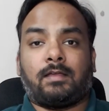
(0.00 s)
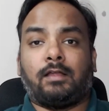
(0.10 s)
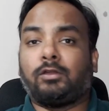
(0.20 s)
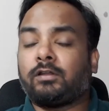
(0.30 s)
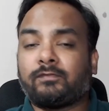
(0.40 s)

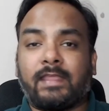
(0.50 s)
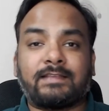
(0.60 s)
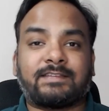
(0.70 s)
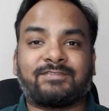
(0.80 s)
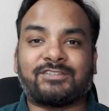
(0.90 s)
A lot of
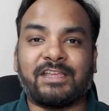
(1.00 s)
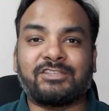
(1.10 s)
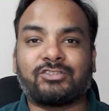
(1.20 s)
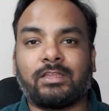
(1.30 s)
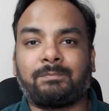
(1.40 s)
things have
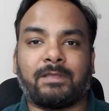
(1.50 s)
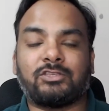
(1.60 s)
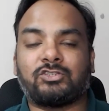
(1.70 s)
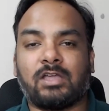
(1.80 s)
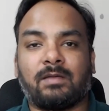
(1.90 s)
changed in
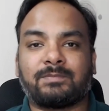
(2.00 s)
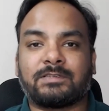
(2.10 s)
Punjab